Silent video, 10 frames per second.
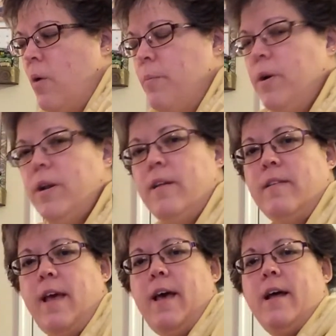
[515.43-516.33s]
put his
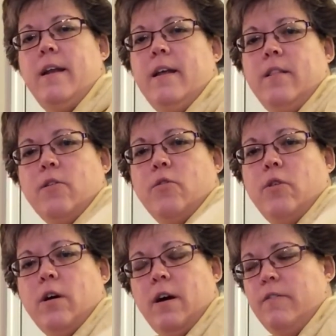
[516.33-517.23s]
head in the
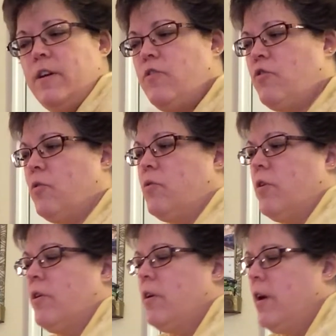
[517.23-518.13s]
crook of his
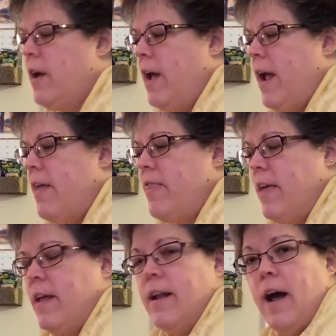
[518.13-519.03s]
shoulder. And
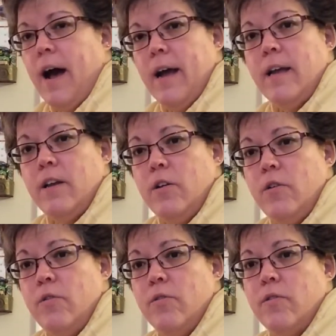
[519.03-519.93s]
then I
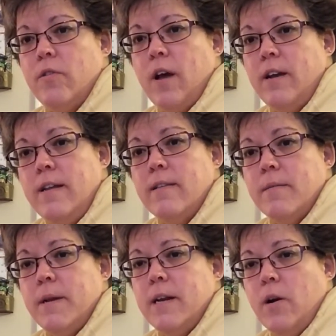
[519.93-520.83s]
need
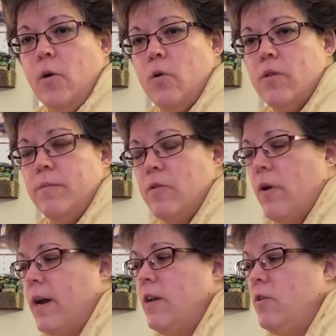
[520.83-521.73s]
somebody to hold him so
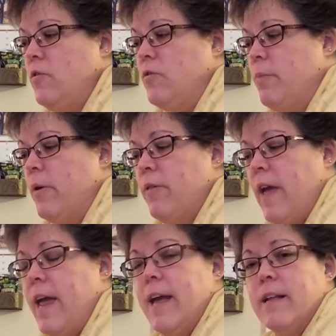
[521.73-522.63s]
I can use both
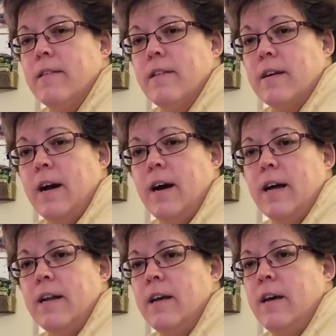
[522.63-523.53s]
hands to
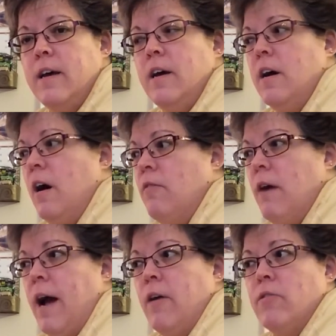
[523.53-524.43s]
cut
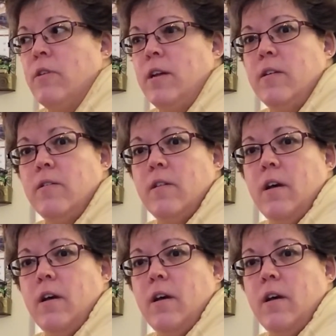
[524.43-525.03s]
around his